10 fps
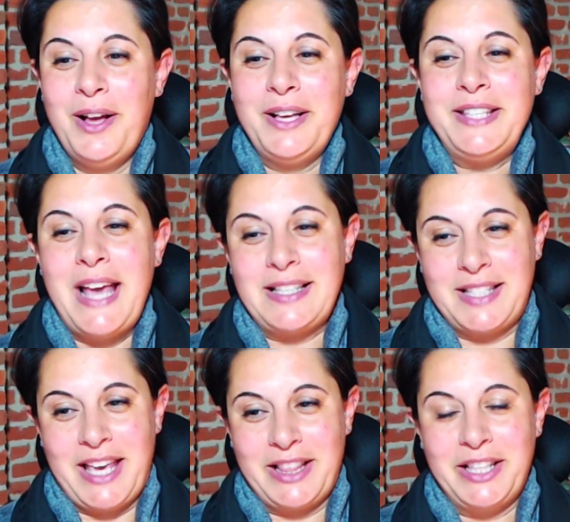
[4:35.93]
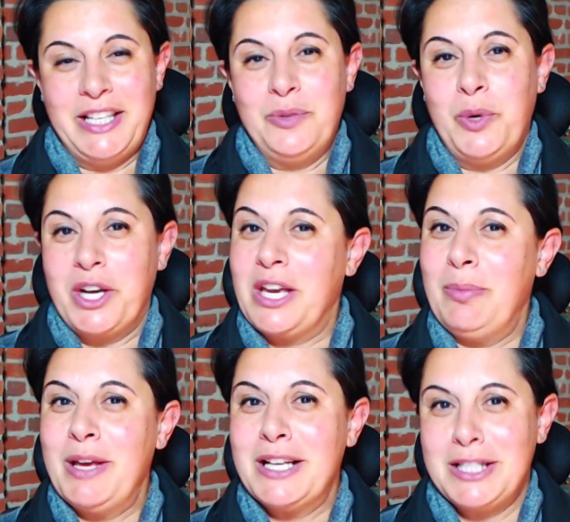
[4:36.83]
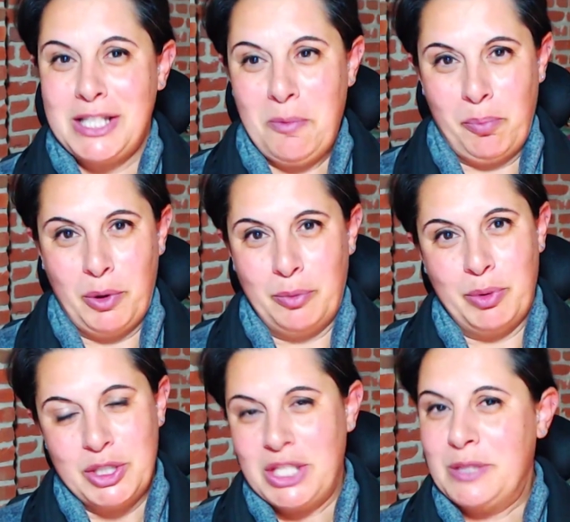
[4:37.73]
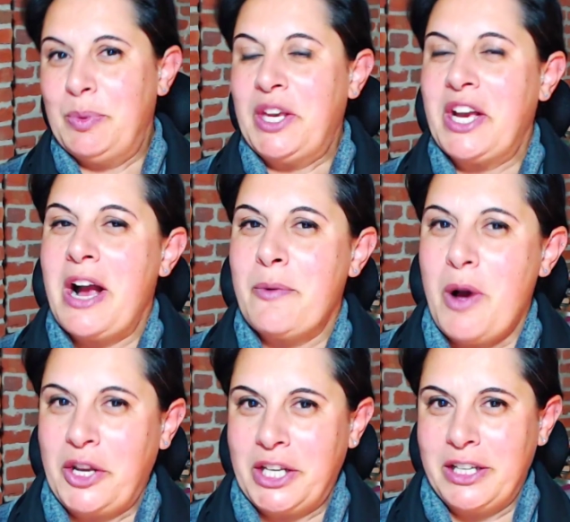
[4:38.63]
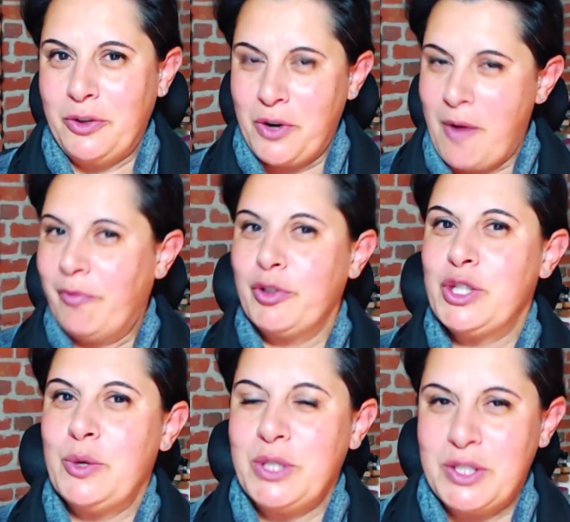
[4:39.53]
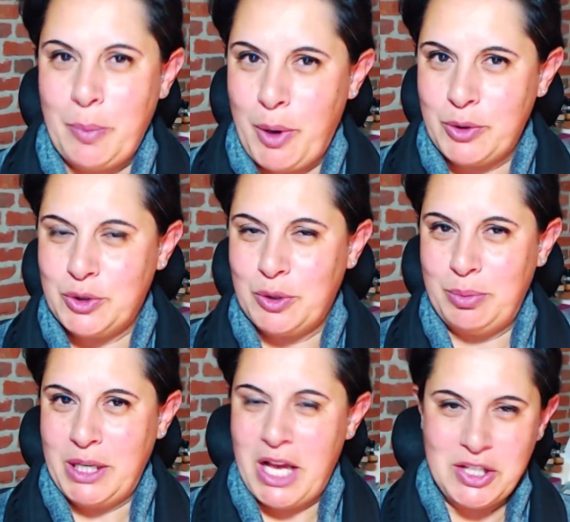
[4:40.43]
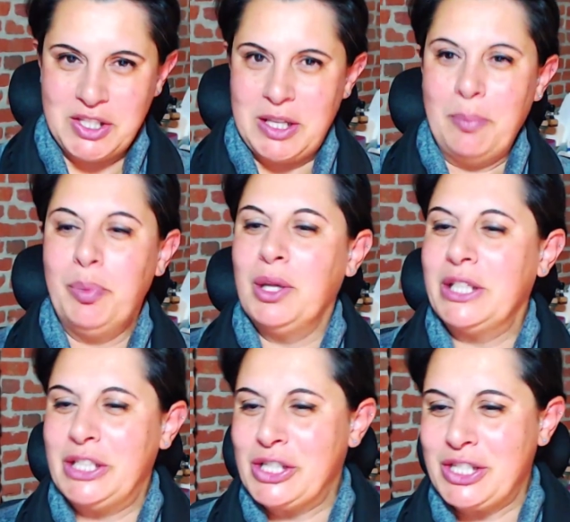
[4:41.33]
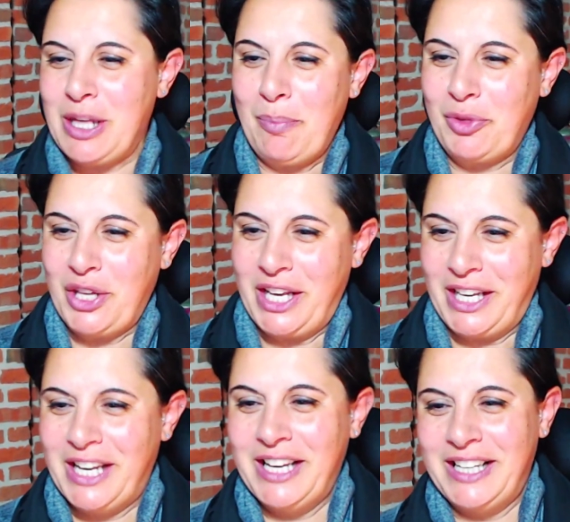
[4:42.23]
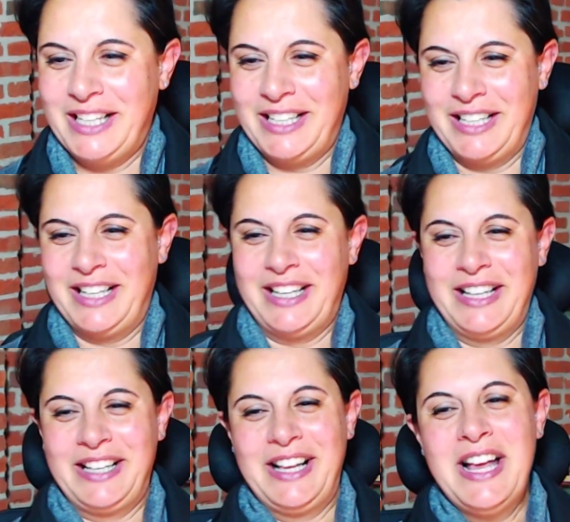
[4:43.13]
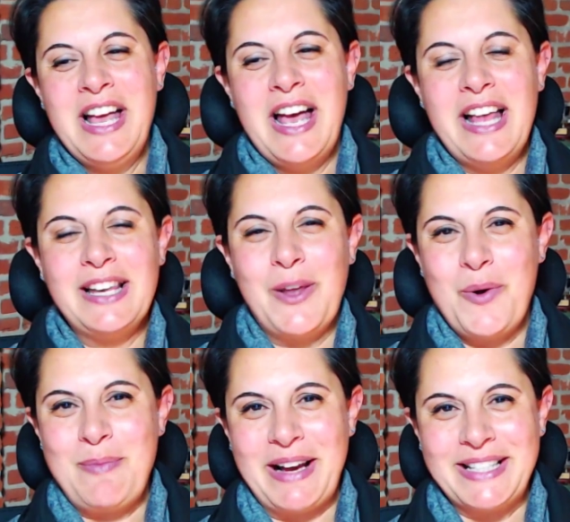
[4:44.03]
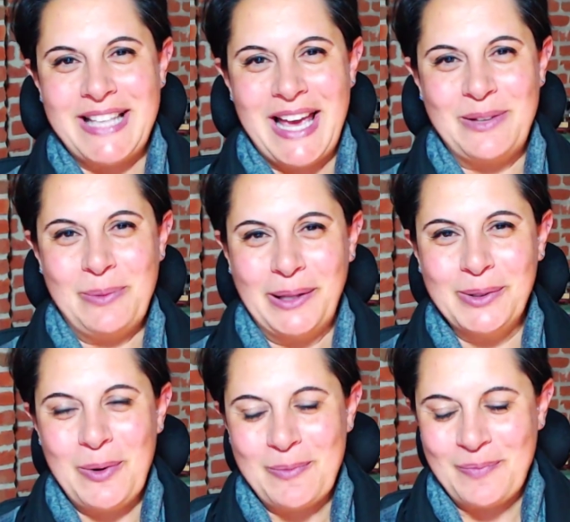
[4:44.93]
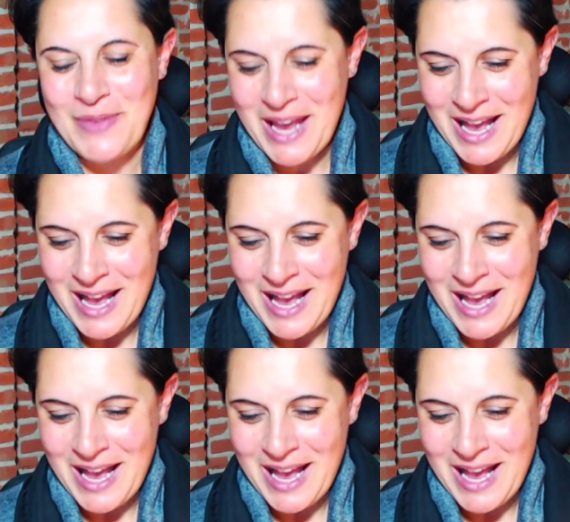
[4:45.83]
Yes, Kathleen, we're keeping it simple, but she's being ironic. Your comfort zone is supposed to be a simple little something. Hello, Martijn, welcome.